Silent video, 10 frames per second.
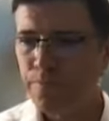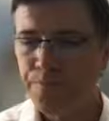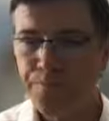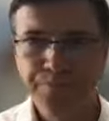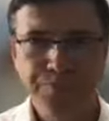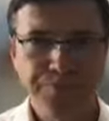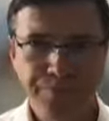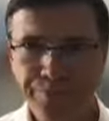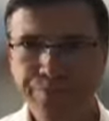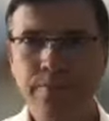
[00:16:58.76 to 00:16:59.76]
Is that what you
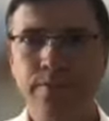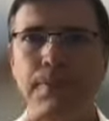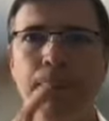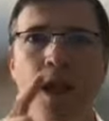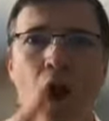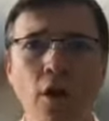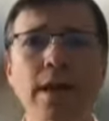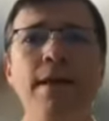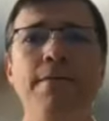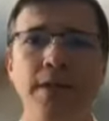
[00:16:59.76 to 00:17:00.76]
said?
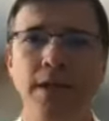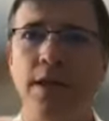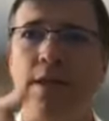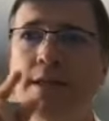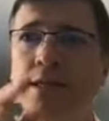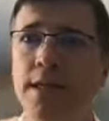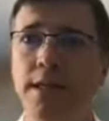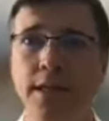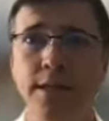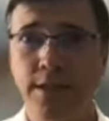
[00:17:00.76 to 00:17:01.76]
Only if, so this,
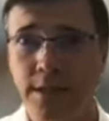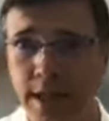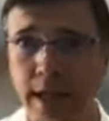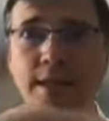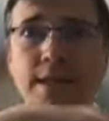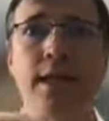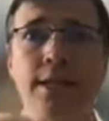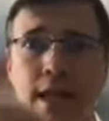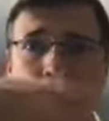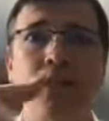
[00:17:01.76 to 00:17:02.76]
this, this, yes,
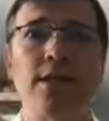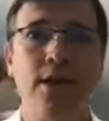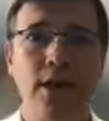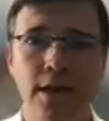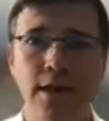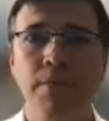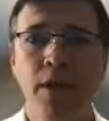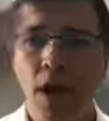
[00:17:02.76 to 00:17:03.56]
this later takana